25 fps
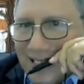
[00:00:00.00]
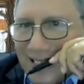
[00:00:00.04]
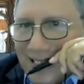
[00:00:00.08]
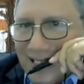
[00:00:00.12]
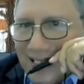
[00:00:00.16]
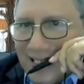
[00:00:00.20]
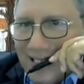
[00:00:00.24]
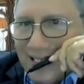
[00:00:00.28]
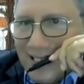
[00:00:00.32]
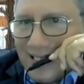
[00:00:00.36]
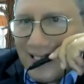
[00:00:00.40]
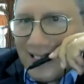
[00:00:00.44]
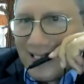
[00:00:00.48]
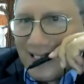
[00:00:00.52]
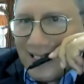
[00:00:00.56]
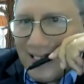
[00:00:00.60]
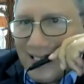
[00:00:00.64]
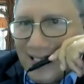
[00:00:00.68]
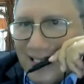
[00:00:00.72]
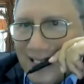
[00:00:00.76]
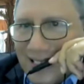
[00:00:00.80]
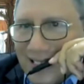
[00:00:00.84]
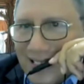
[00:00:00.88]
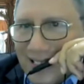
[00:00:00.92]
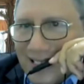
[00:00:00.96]
we
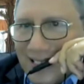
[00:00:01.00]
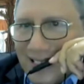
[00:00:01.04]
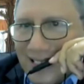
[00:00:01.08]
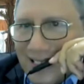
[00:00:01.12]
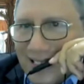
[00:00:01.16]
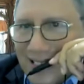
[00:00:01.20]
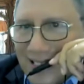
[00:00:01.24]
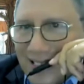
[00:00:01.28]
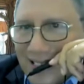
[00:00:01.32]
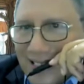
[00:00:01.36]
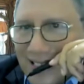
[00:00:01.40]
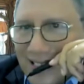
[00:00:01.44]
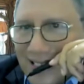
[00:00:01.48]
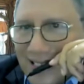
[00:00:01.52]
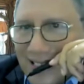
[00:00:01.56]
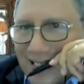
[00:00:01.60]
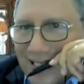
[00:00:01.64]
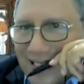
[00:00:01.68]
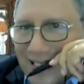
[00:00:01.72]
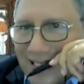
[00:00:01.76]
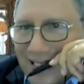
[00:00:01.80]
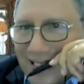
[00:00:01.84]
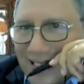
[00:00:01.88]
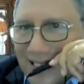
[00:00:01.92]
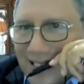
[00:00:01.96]
understand
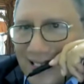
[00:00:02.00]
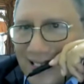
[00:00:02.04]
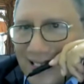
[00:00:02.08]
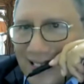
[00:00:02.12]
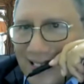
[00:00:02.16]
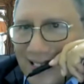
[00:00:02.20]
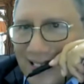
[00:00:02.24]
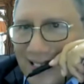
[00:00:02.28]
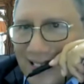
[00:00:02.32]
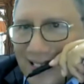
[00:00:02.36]
that